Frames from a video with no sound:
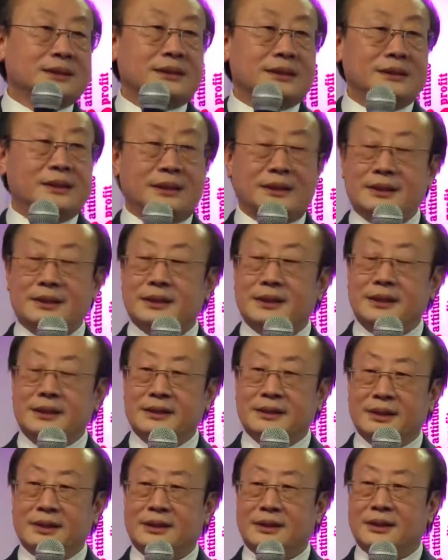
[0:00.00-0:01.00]
in, in,
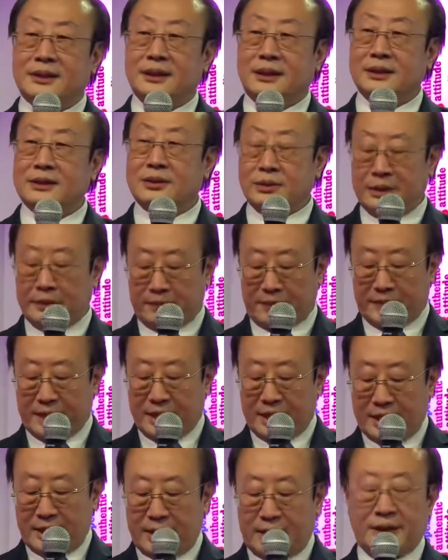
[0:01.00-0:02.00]
in this country.
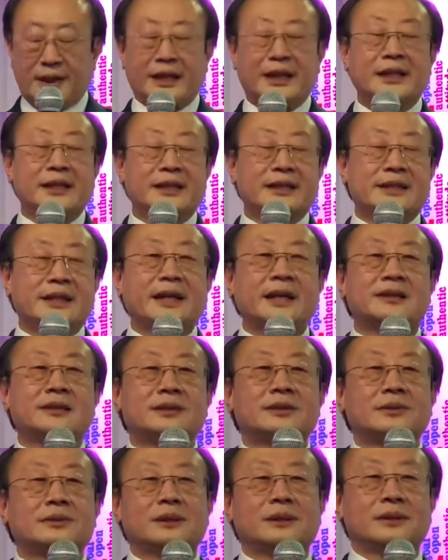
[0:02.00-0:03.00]
So I think
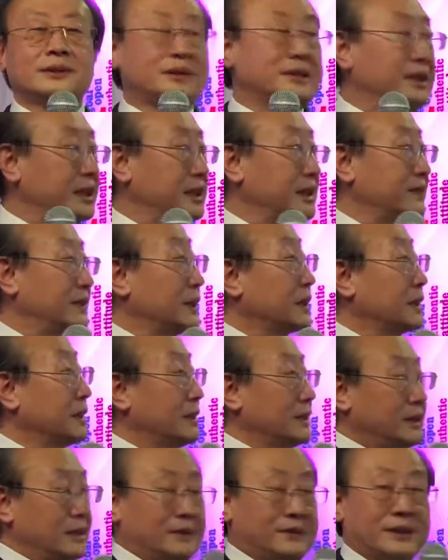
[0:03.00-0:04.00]
that's the real
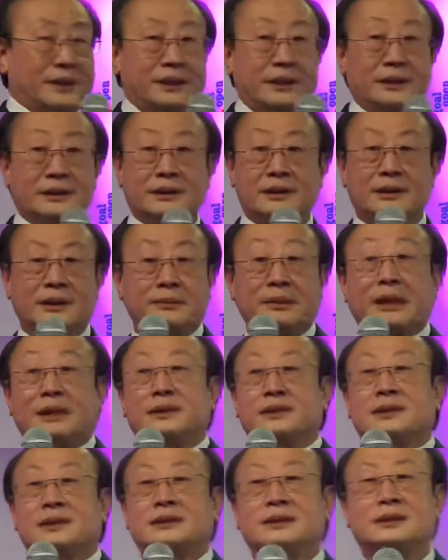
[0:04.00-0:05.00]
significance of Asian
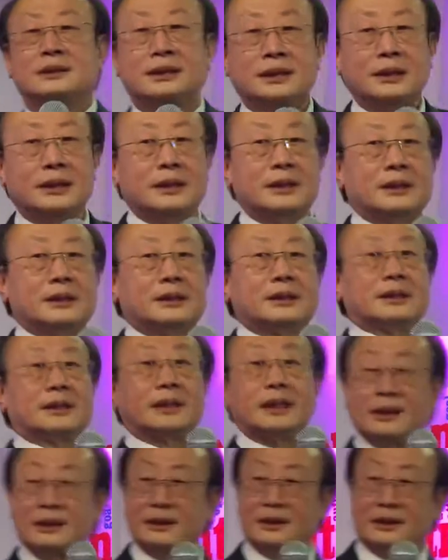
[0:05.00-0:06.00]
American
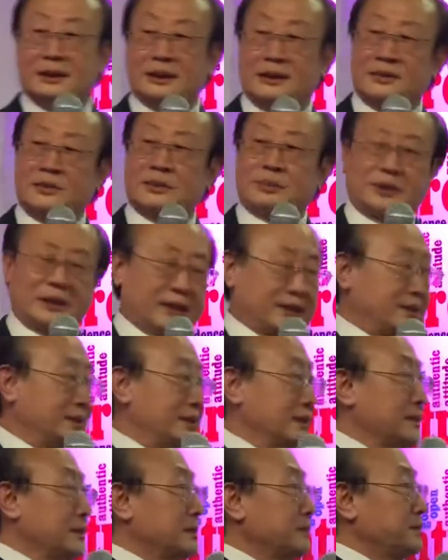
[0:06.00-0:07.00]
candidates for
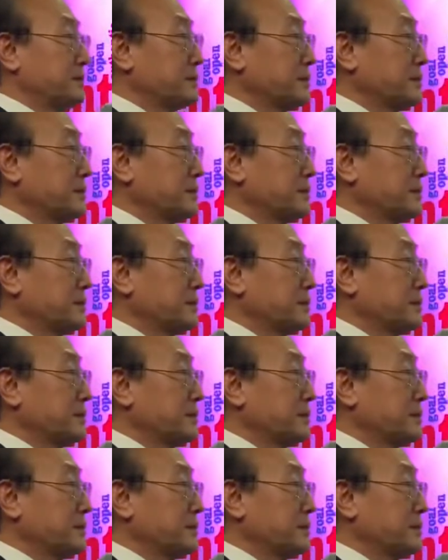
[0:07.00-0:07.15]
president.